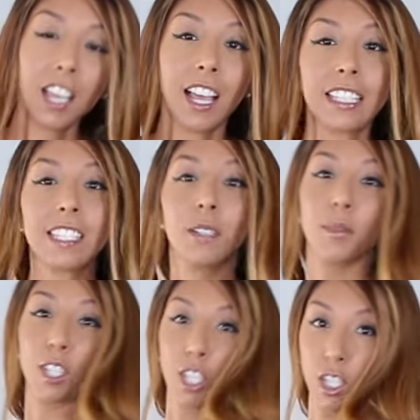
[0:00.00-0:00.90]
Got
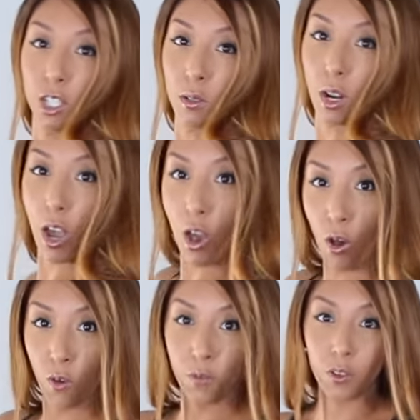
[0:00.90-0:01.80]
some cute
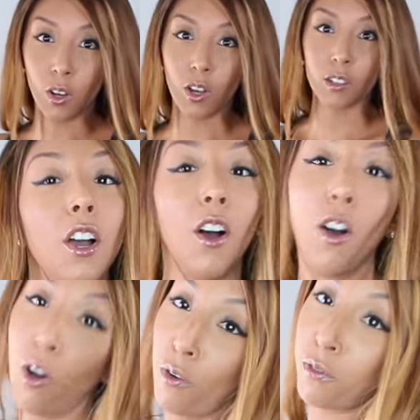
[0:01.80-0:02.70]
overalls.
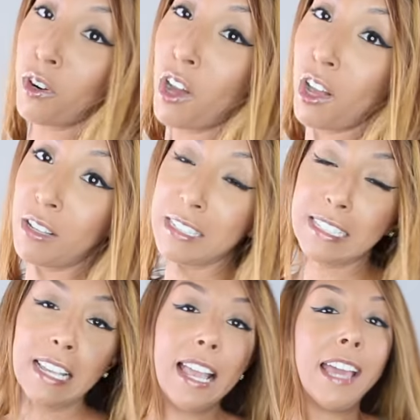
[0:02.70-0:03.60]

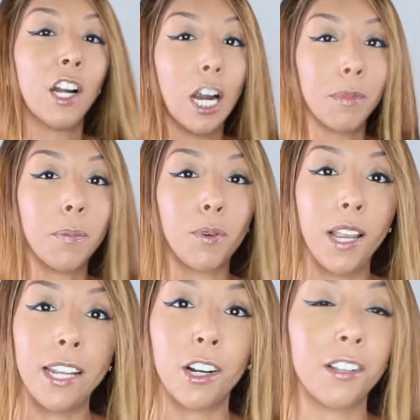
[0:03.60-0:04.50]
Overalls and army
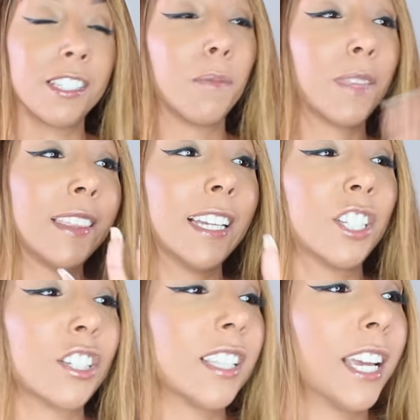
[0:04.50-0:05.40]
print are something that
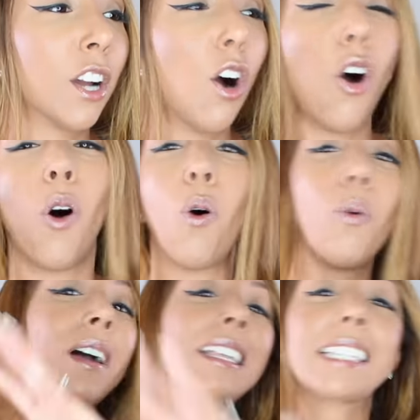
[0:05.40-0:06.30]
just like
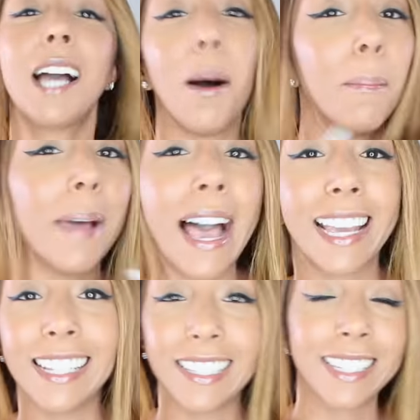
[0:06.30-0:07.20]
always come back in